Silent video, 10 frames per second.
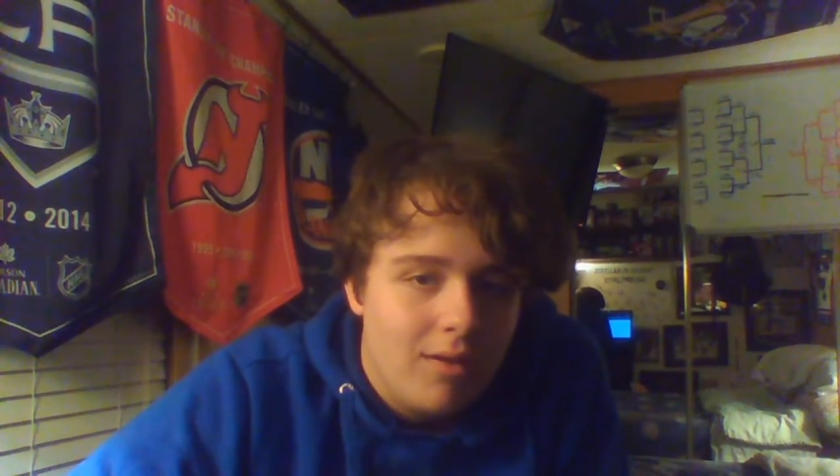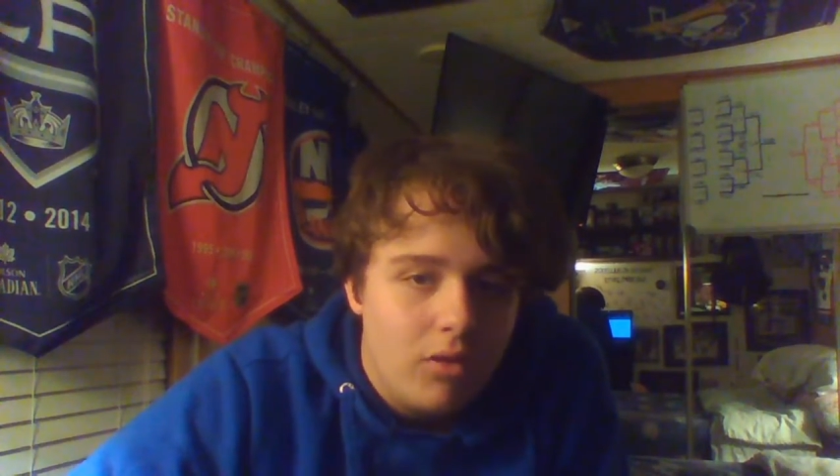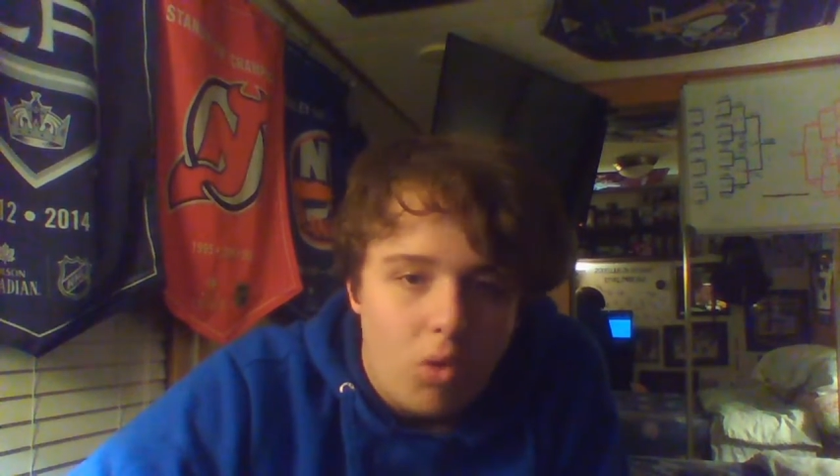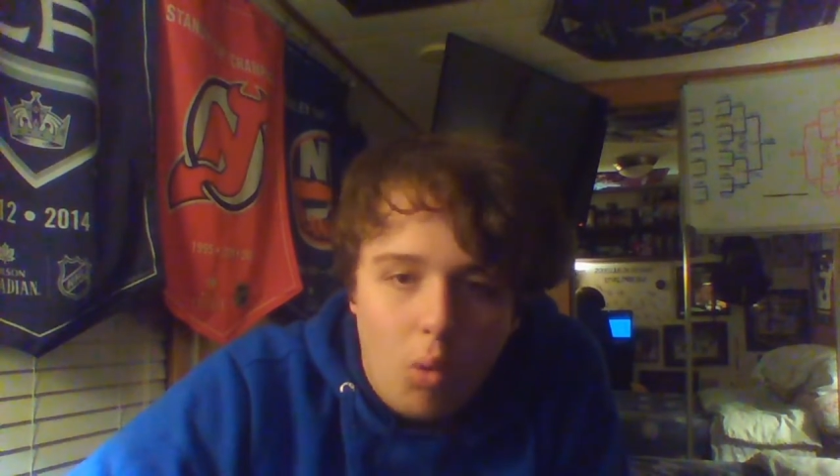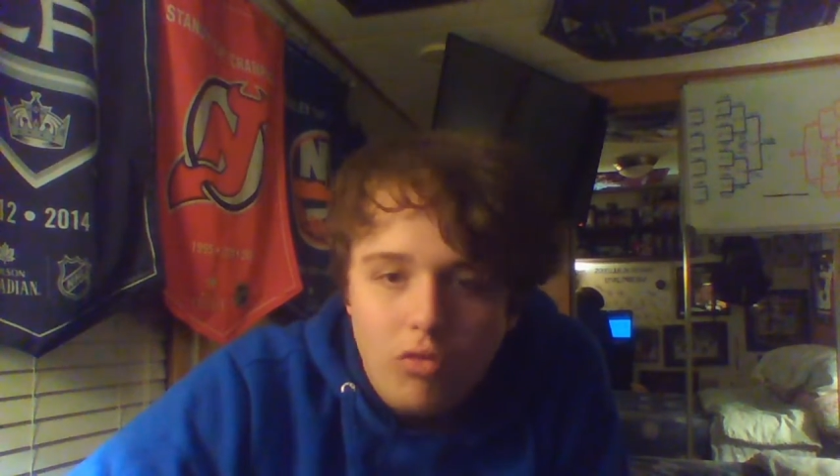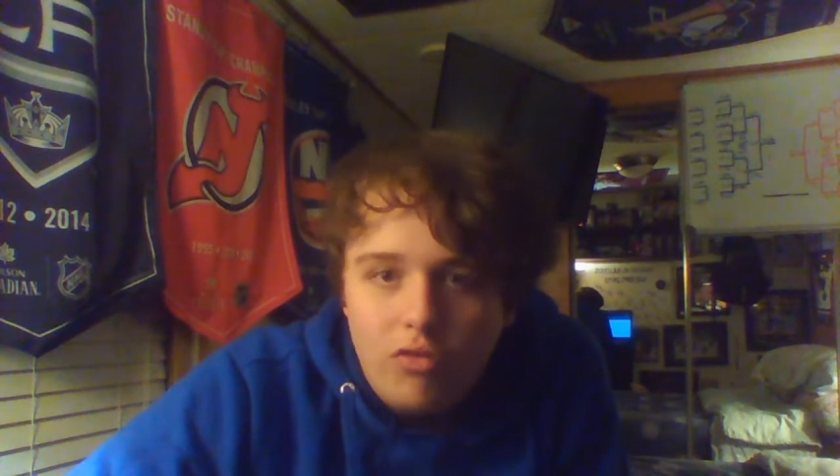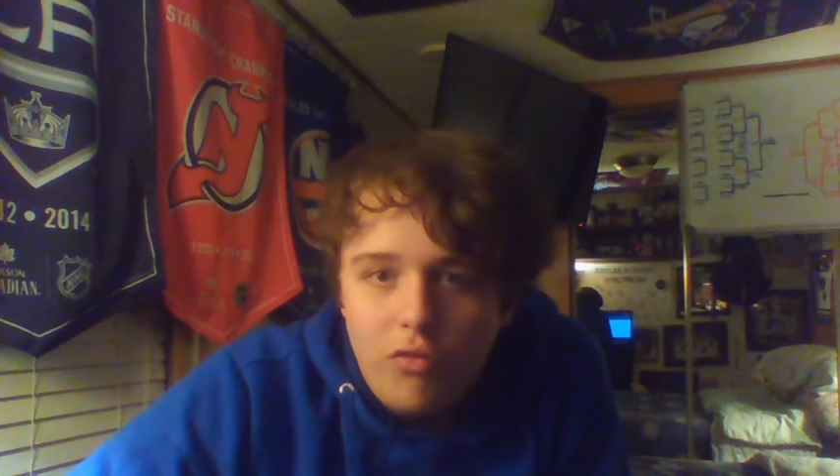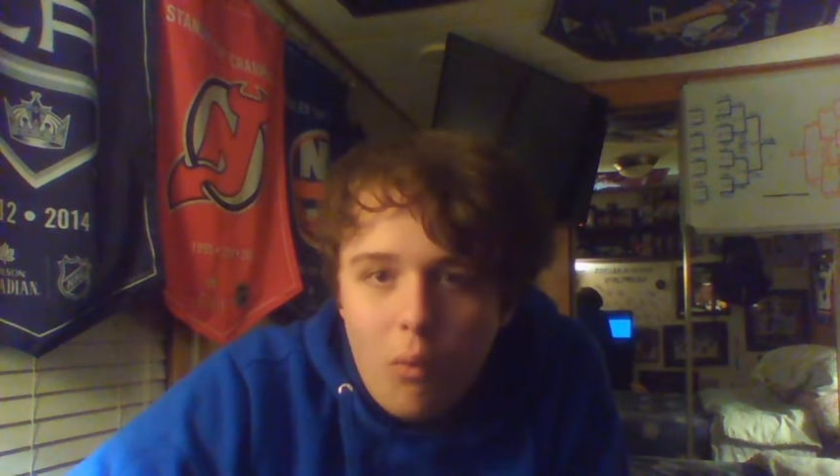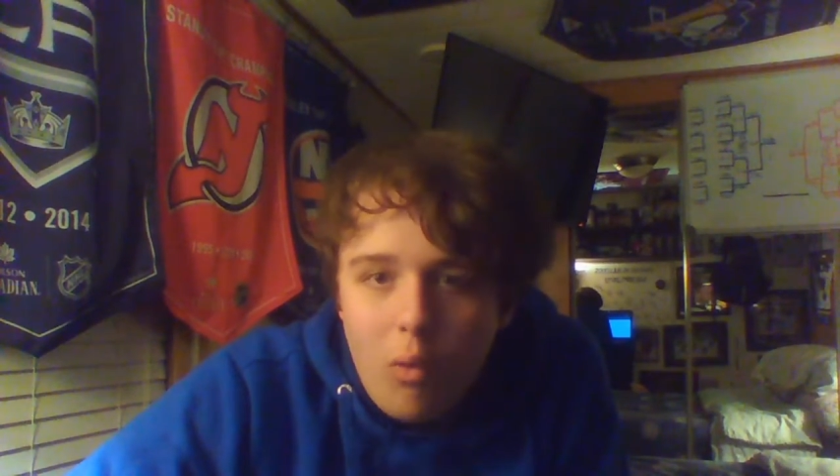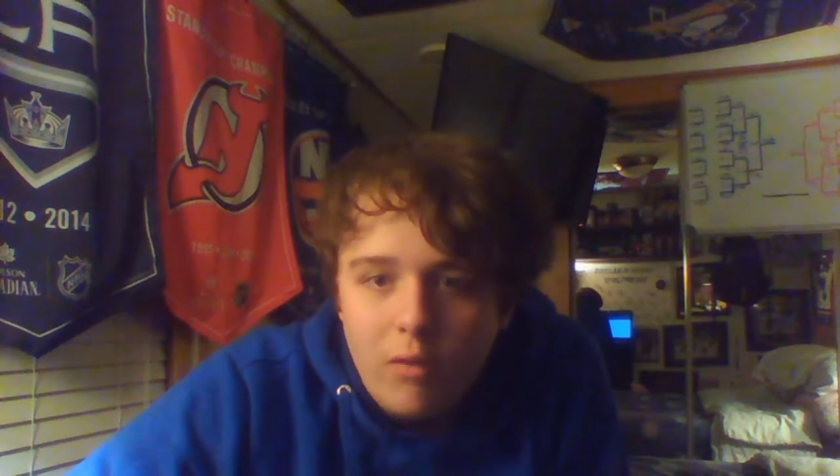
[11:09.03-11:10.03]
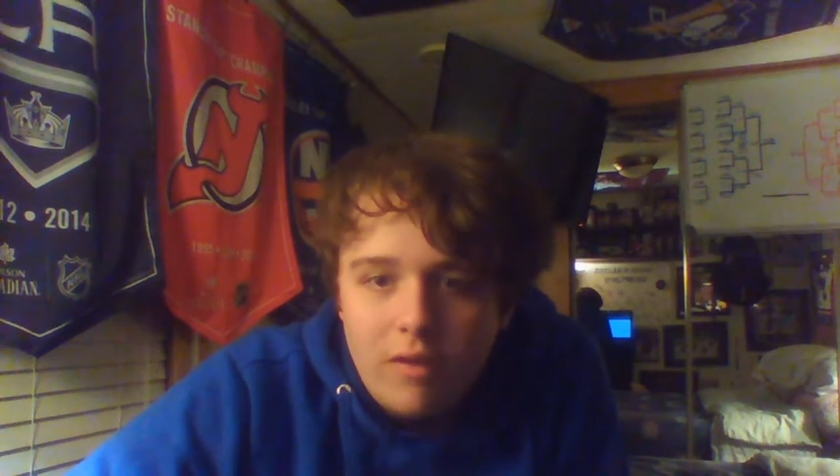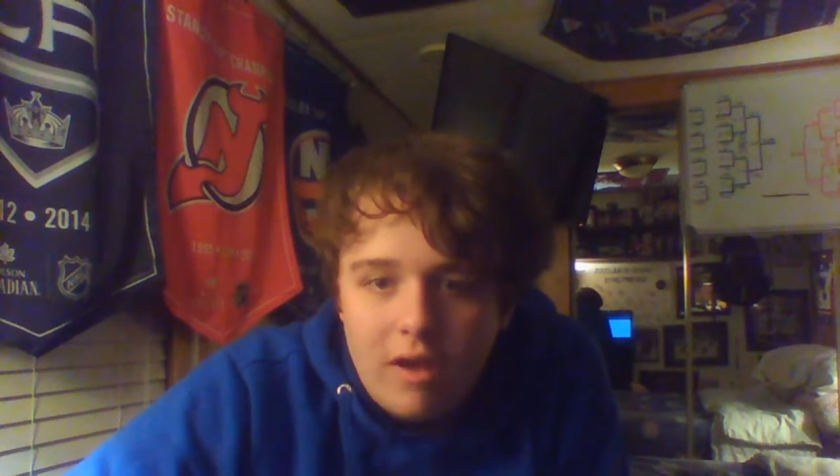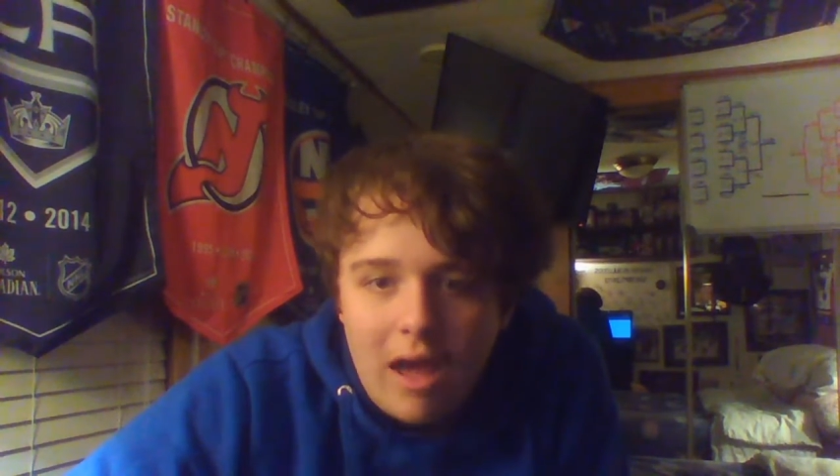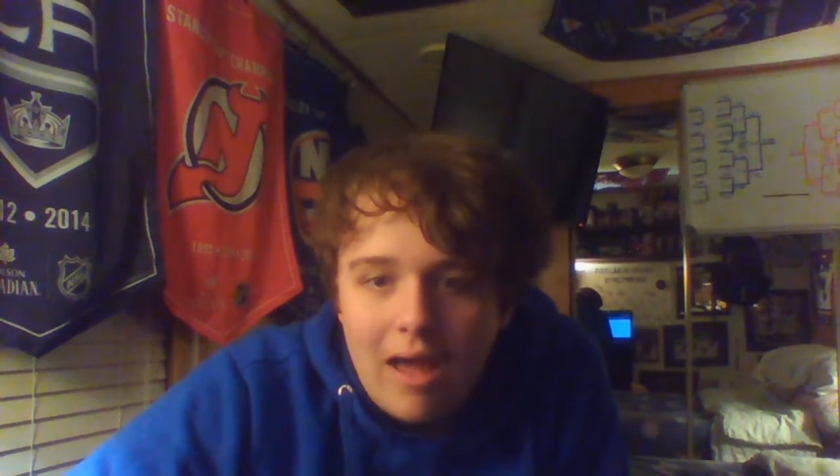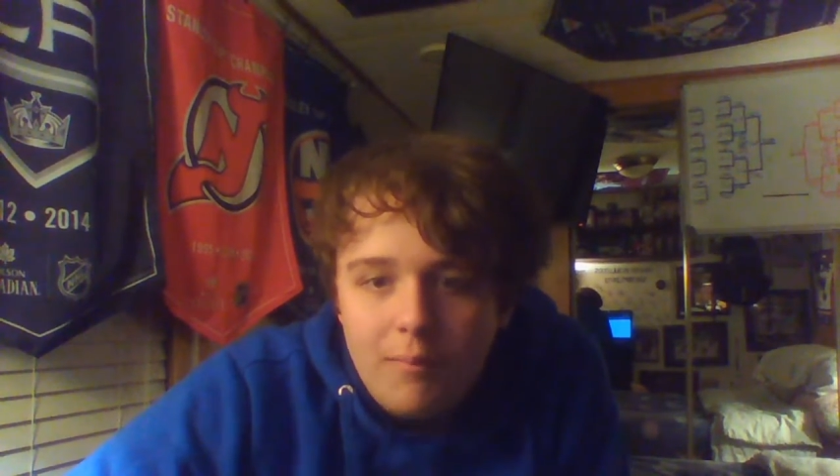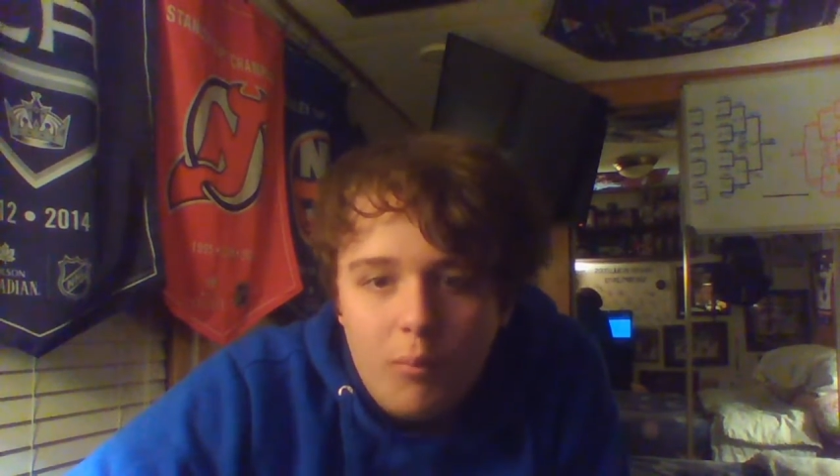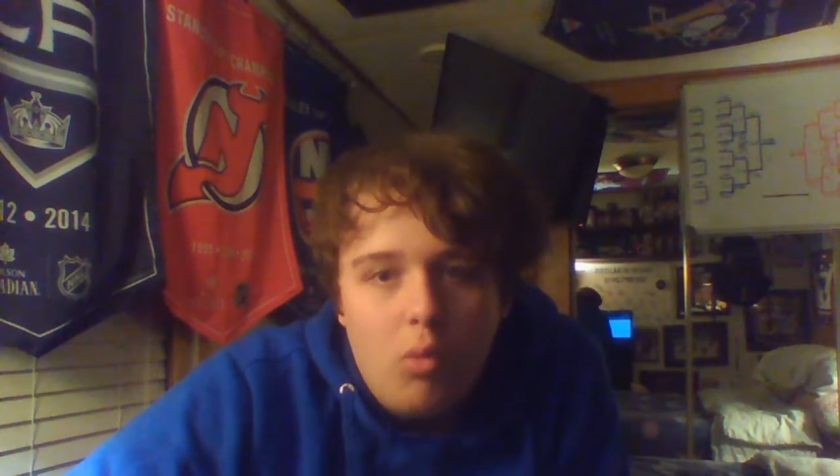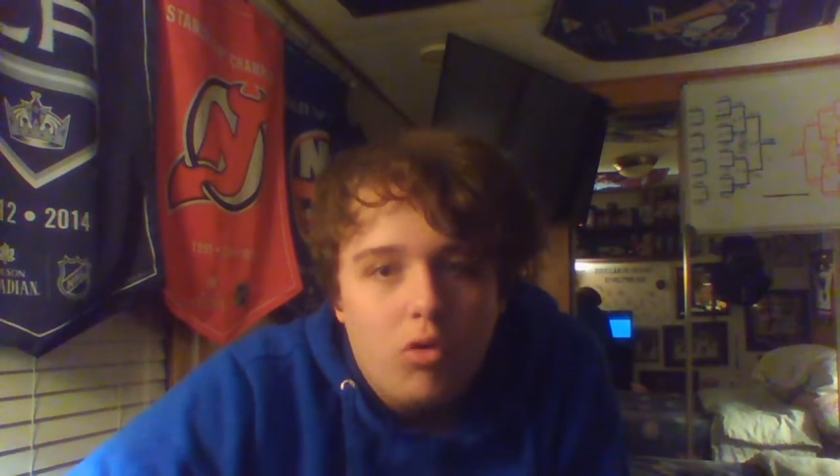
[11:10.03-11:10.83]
Goals for, they had more